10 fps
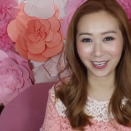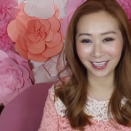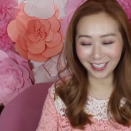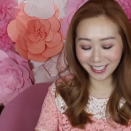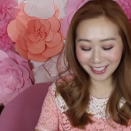
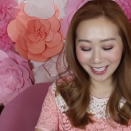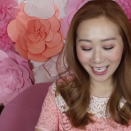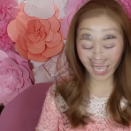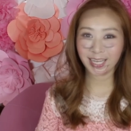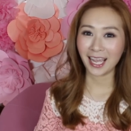colors
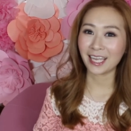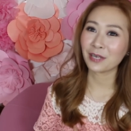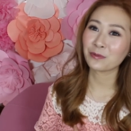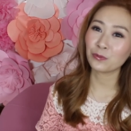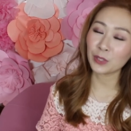and
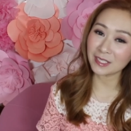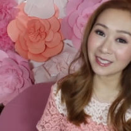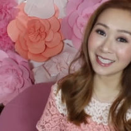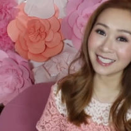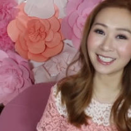I've
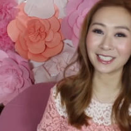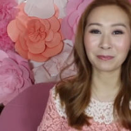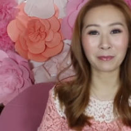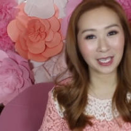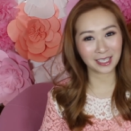recently just
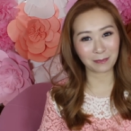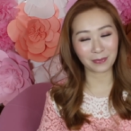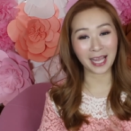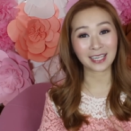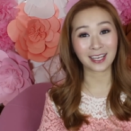made the
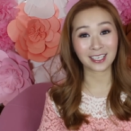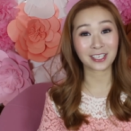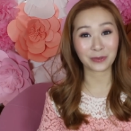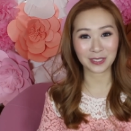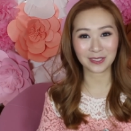Black
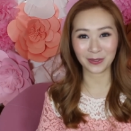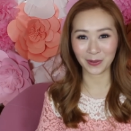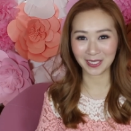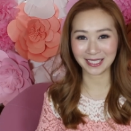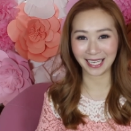Lucky Crystal
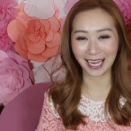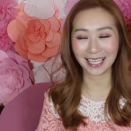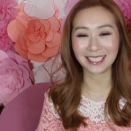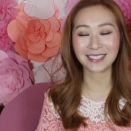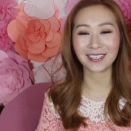Horse
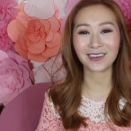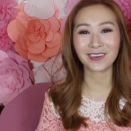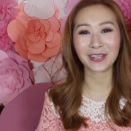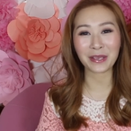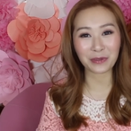again
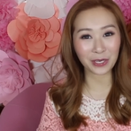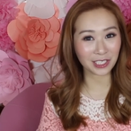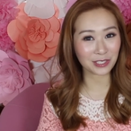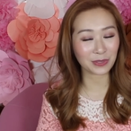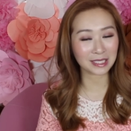so if you're
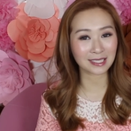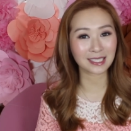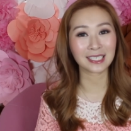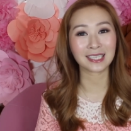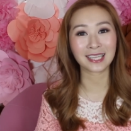
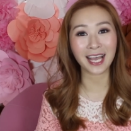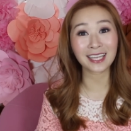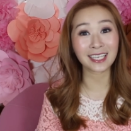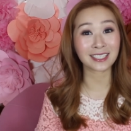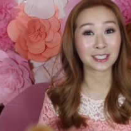interested in
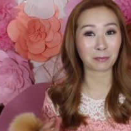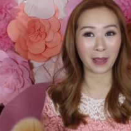that it's